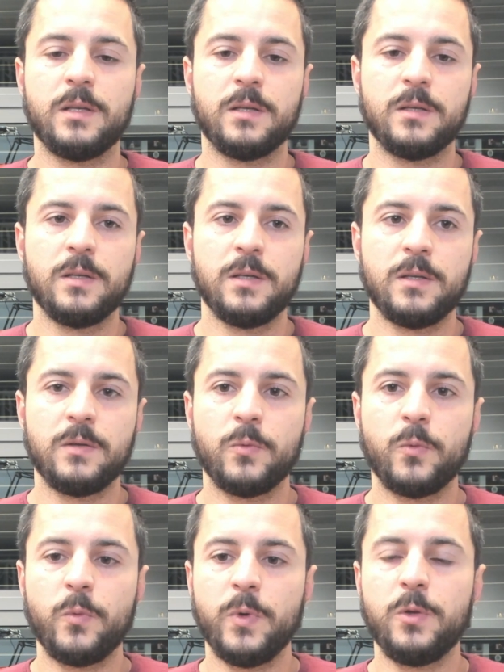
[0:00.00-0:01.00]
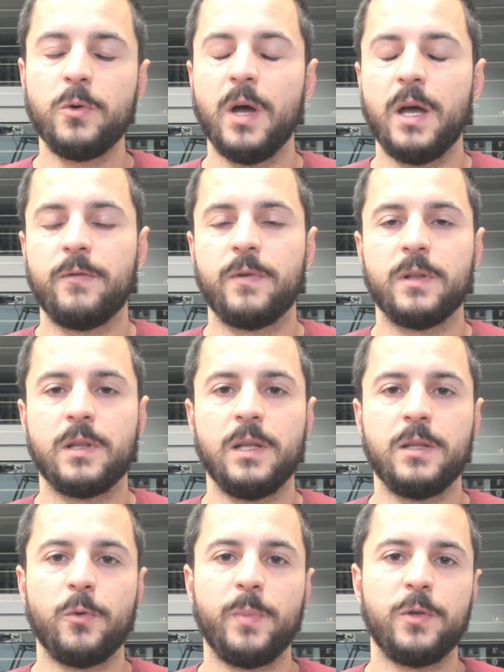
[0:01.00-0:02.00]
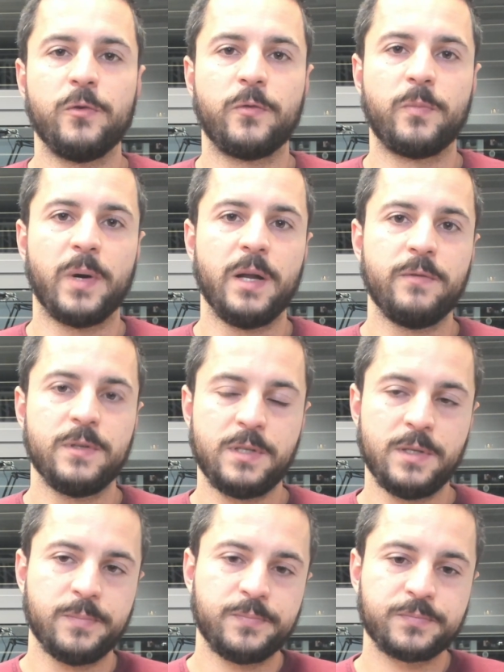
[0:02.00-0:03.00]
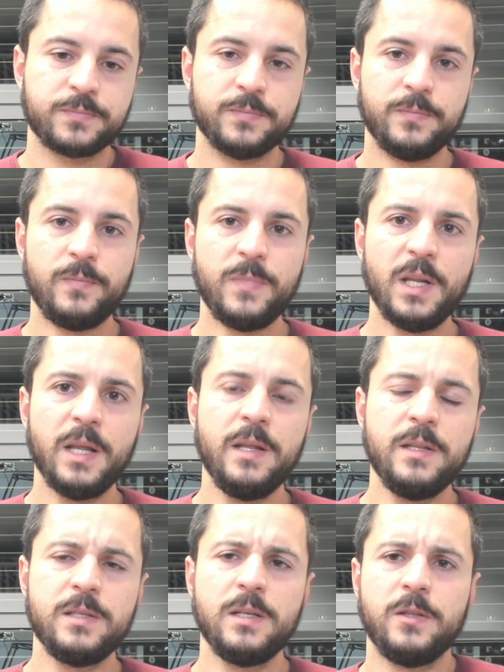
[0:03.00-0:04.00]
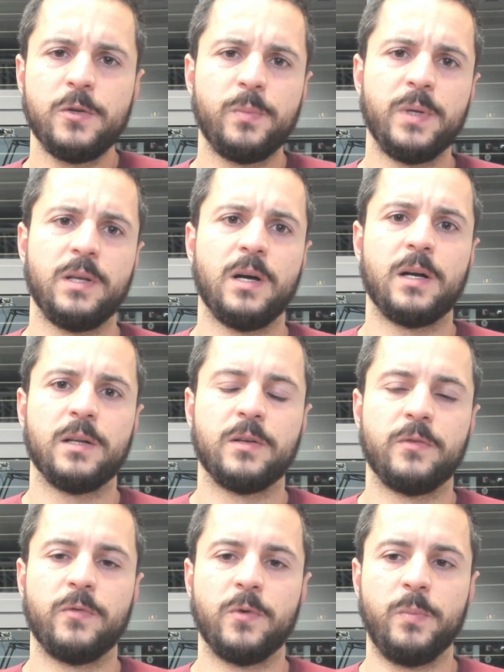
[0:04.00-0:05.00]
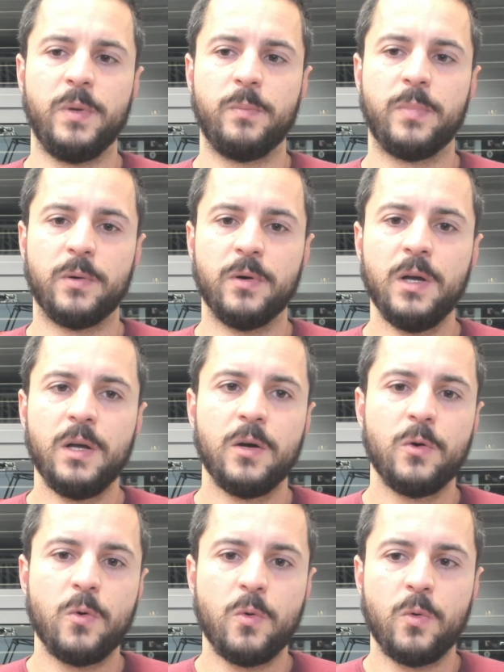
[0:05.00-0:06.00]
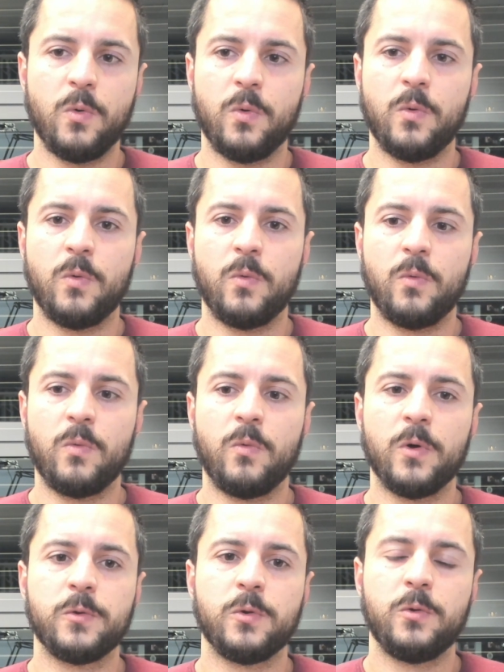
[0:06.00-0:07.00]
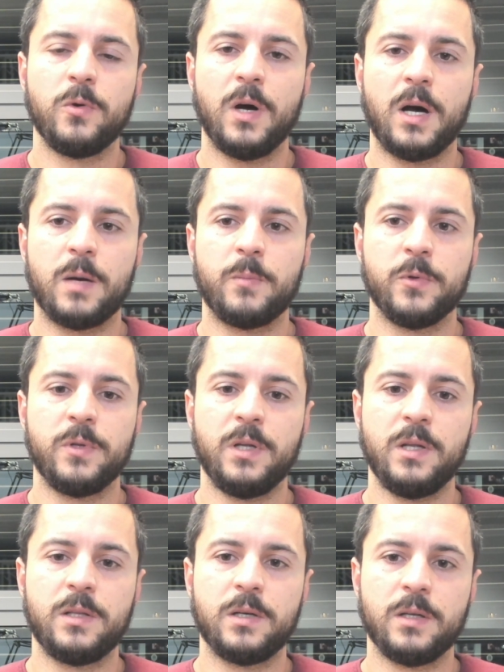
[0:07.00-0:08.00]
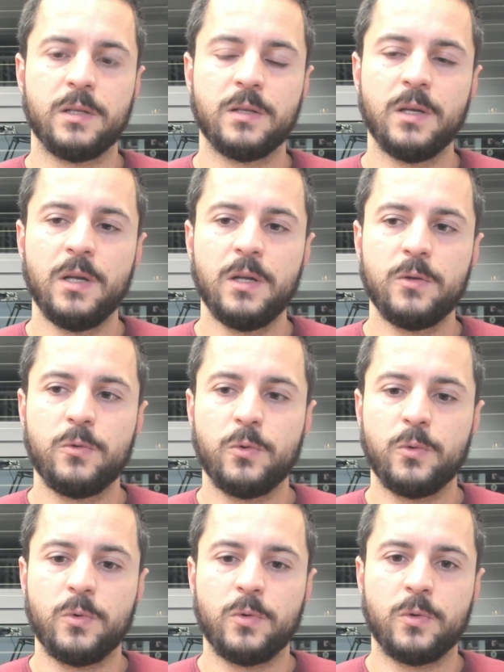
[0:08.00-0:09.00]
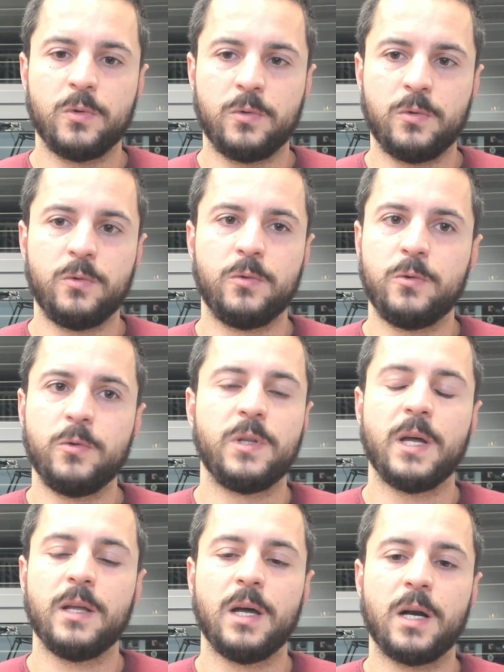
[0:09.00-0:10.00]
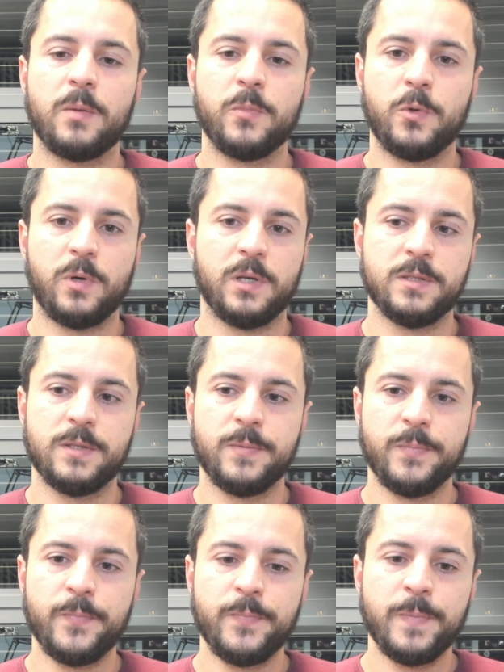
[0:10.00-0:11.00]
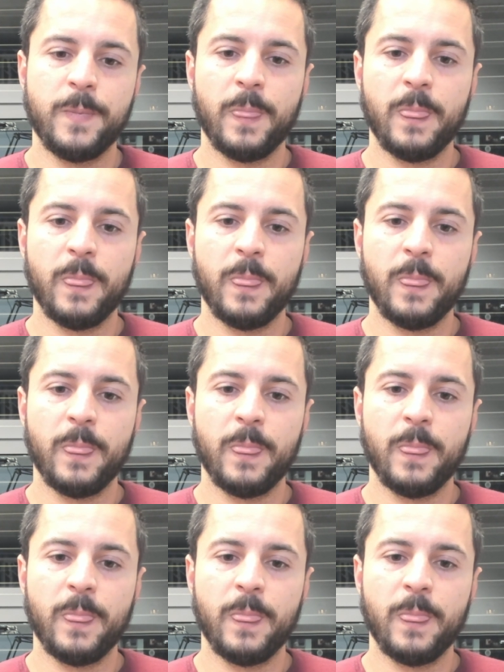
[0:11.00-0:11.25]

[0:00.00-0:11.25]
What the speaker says: that we do have a little bit of privacy. It's a little bit harder for people who want to do harm on the internet to do that harm to us.